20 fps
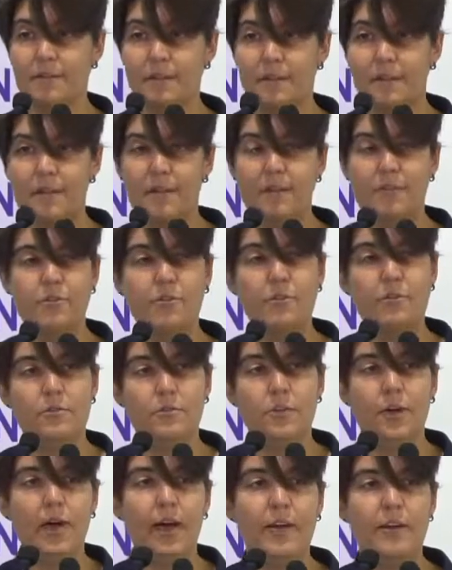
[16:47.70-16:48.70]
So the
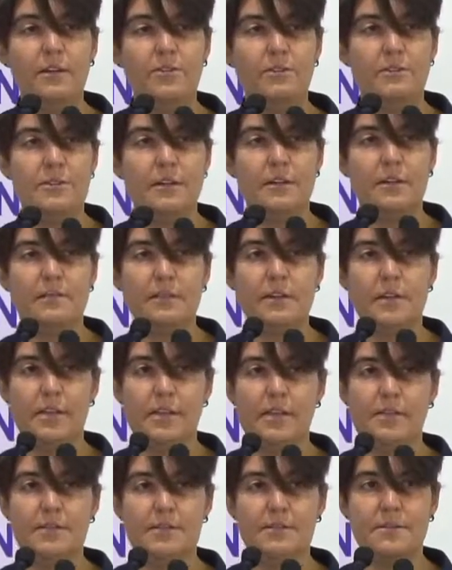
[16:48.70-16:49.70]
higher the sea level
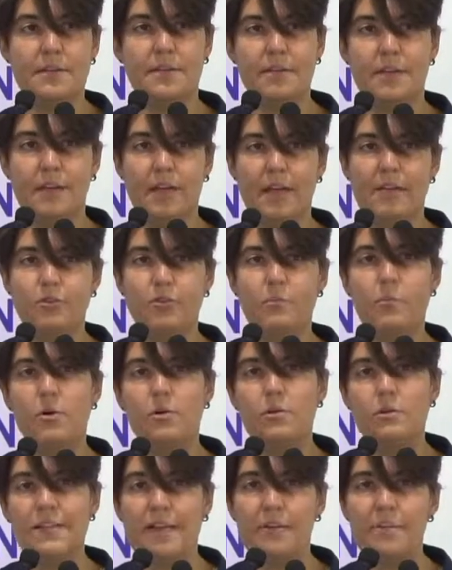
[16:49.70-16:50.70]
is, and the more
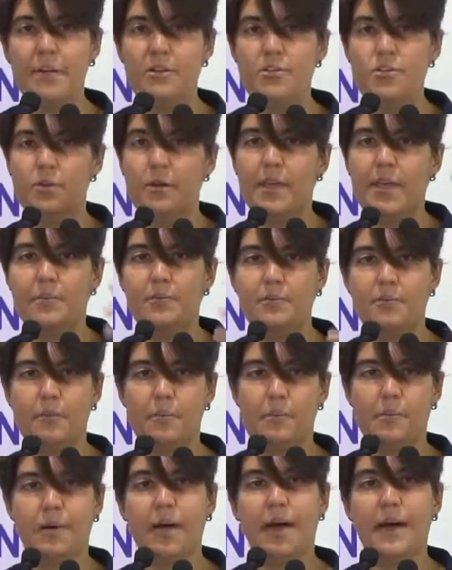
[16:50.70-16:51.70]
damage you get
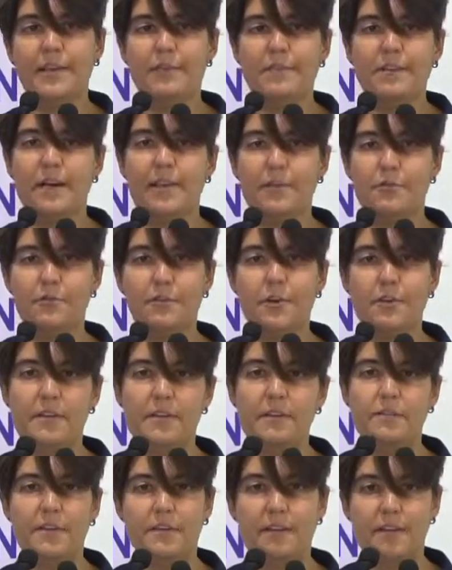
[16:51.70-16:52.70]
from high tide
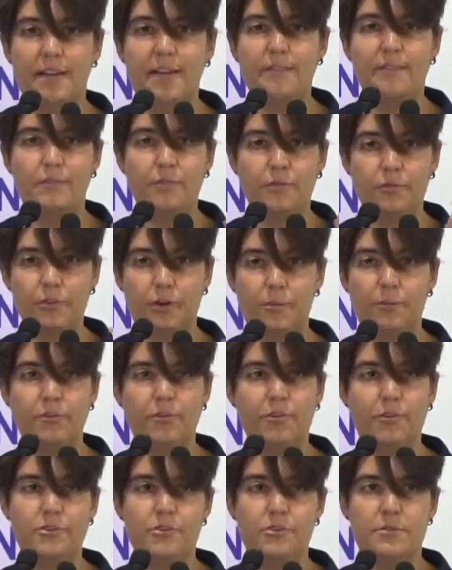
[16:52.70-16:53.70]
floodings in case of storm
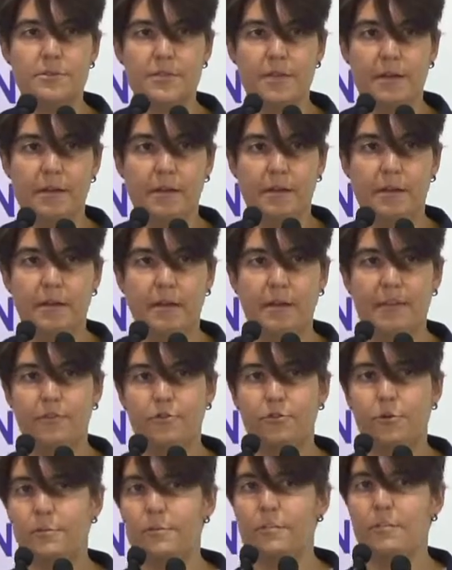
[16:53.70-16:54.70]
surges and
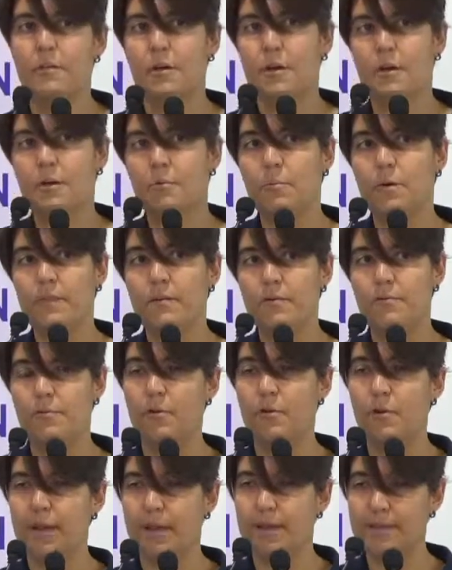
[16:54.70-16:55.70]
extreme weather
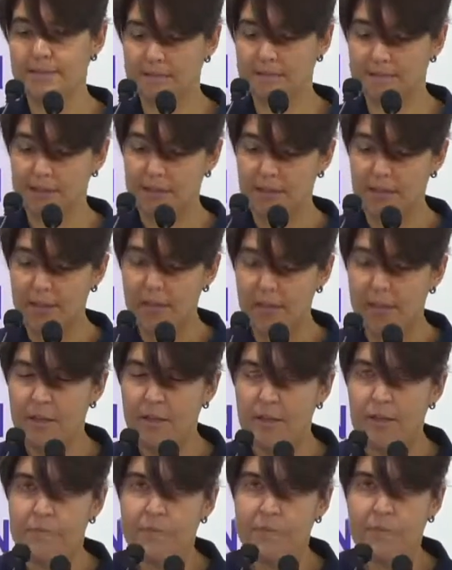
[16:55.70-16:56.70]
forecasts.
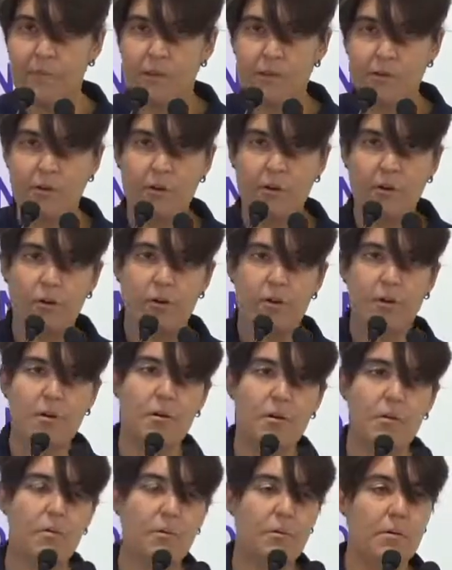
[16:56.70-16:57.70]

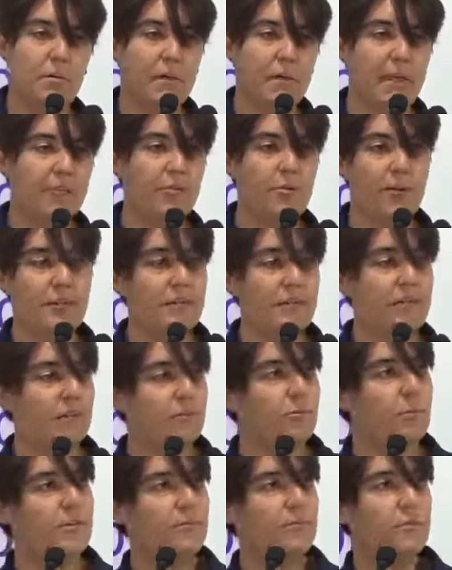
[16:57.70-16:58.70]
So, okay, so I think that
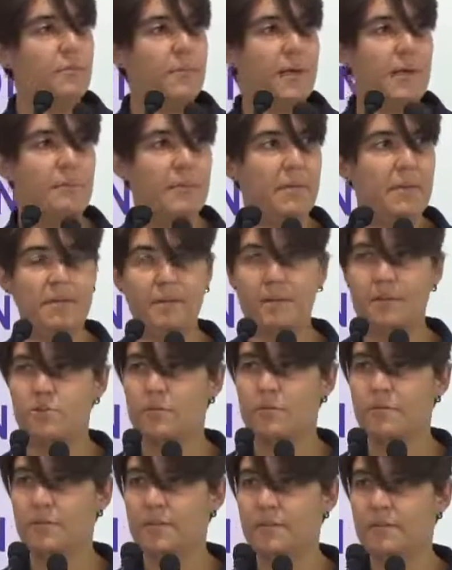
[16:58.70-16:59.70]
was the main message
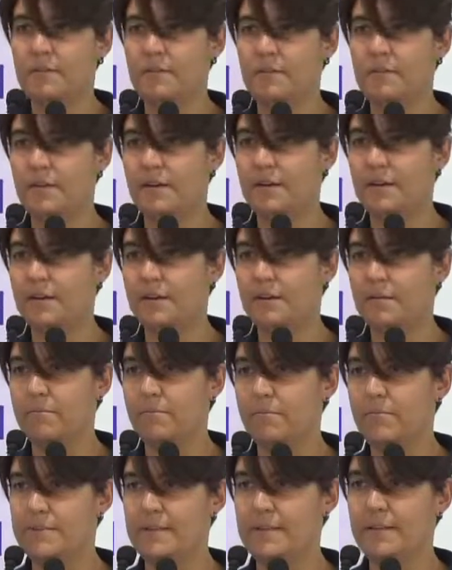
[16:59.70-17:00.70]
of these
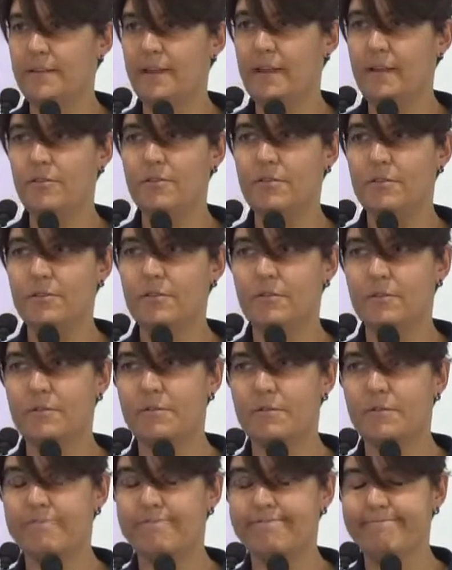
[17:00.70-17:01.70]
presentations.
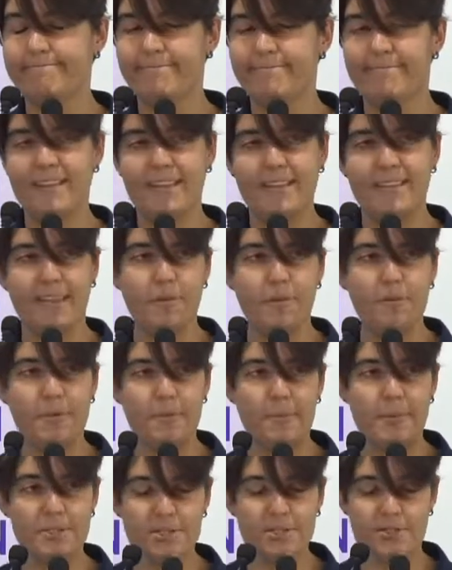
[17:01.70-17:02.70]
Thank you very much.